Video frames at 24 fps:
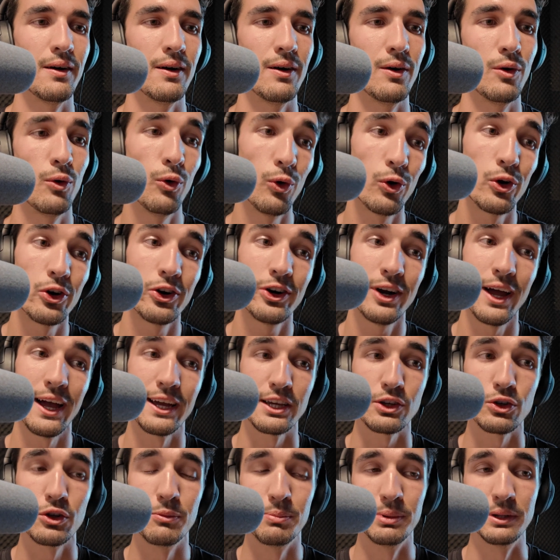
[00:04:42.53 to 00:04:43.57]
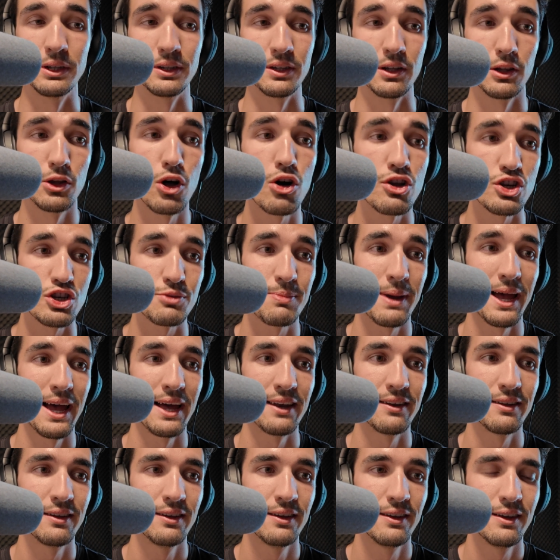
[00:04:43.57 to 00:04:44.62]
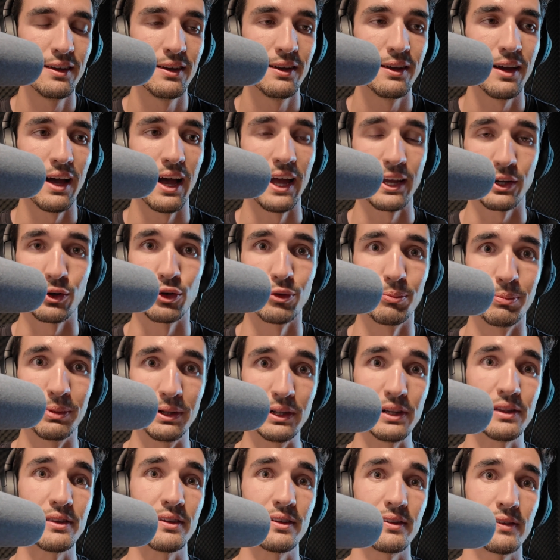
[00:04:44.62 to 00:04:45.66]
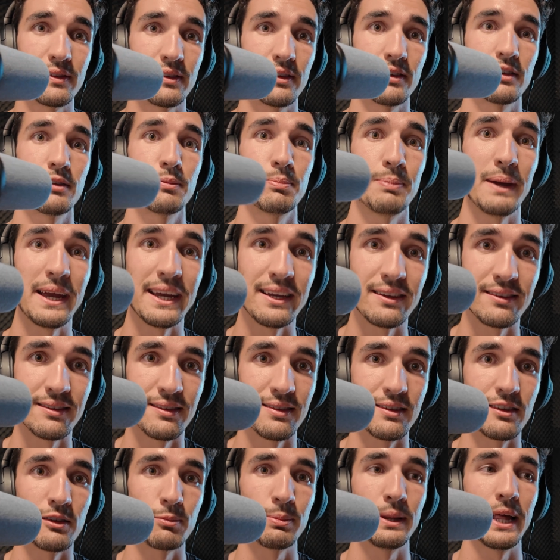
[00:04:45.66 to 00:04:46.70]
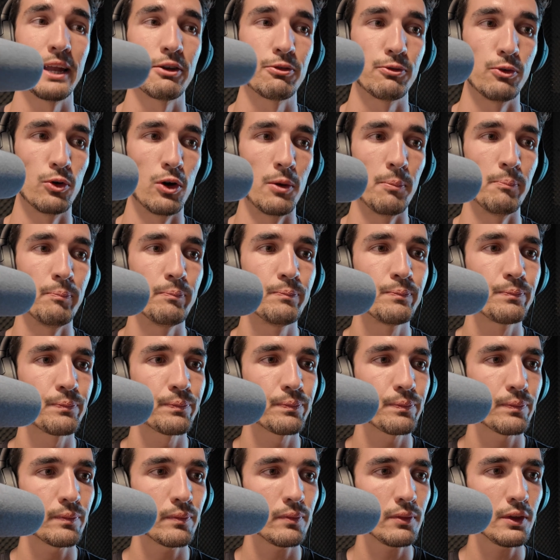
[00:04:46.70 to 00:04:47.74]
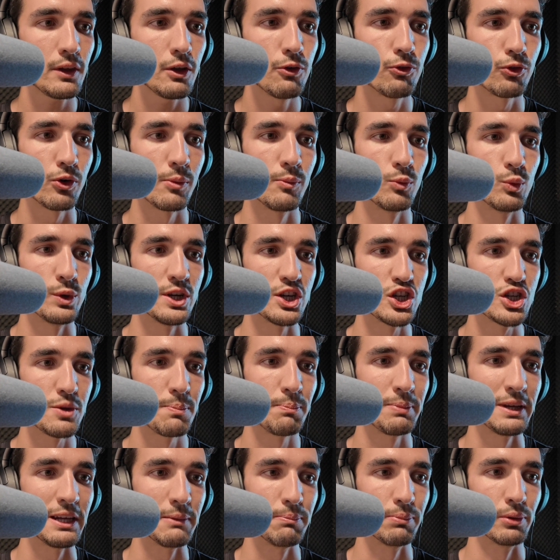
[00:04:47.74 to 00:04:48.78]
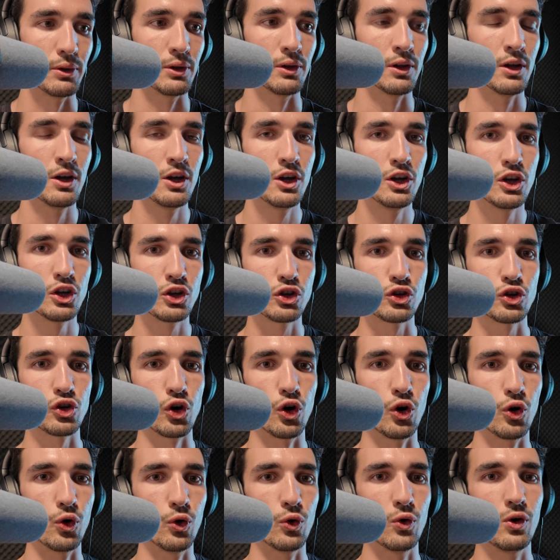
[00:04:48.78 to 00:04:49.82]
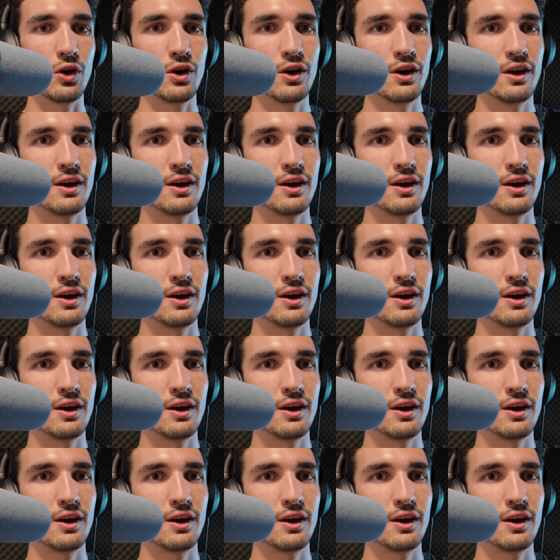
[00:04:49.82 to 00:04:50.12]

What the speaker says: or I could build a launchpad. I could build this space, this platform from which people go,